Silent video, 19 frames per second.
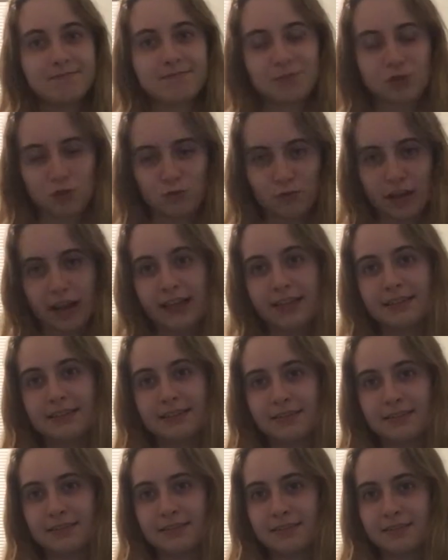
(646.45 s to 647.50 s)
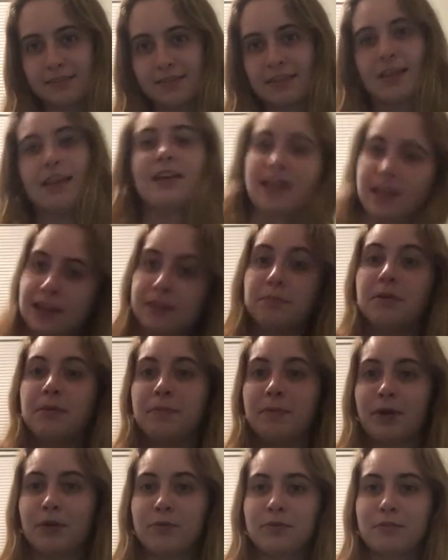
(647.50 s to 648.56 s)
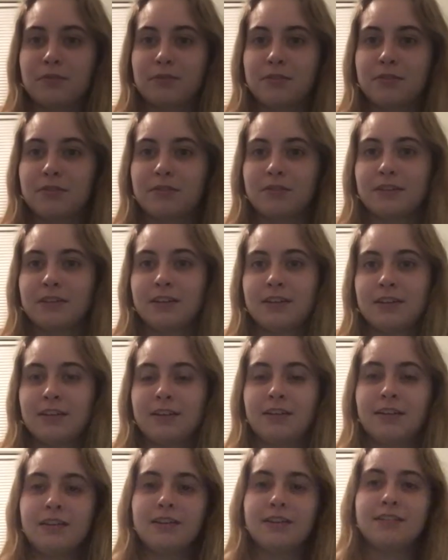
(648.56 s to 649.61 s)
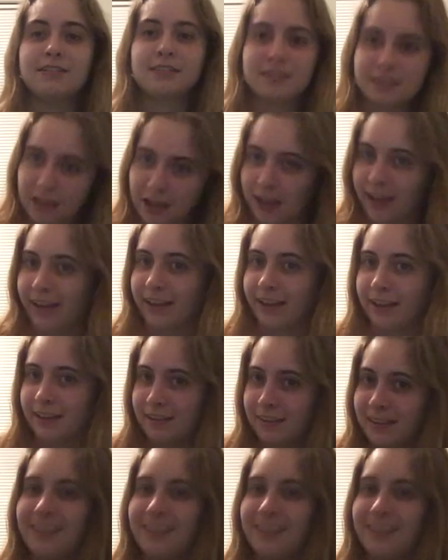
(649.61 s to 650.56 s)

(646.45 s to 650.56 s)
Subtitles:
you're right, it can be both. Sigh.